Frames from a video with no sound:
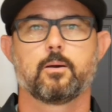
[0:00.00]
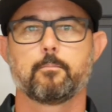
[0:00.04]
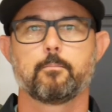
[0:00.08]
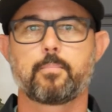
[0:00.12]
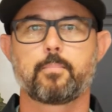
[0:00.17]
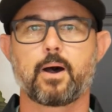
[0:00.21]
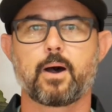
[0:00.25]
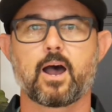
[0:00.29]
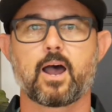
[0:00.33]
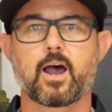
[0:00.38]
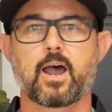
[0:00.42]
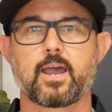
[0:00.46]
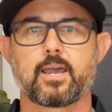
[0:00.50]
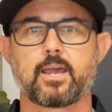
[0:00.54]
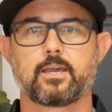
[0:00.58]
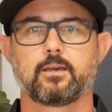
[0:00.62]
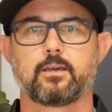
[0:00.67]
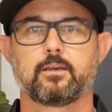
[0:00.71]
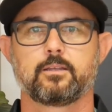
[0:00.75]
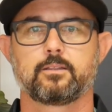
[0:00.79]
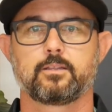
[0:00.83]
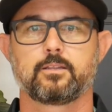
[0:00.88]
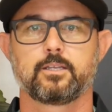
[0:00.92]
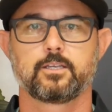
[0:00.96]
by
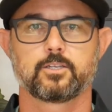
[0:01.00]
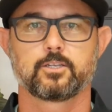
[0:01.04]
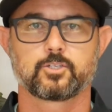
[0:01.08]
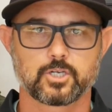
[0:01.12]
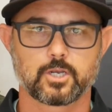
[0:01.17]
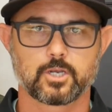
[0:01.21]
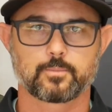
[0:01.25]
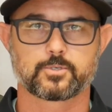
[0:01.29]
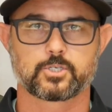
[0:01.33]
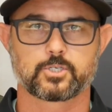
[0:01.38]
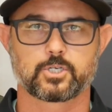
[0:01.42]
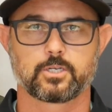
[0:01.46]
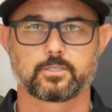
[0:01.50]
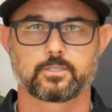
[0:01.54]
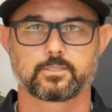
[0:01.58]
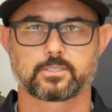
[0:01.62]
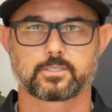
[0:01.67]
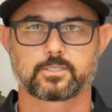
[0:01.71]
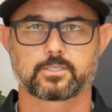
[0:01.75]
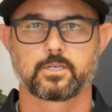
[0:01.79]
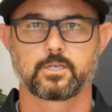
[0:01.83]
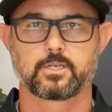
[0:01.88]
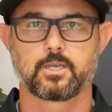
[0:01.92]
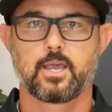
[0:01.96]
the
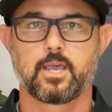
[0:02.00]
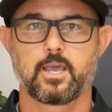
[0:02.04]
Egyptians,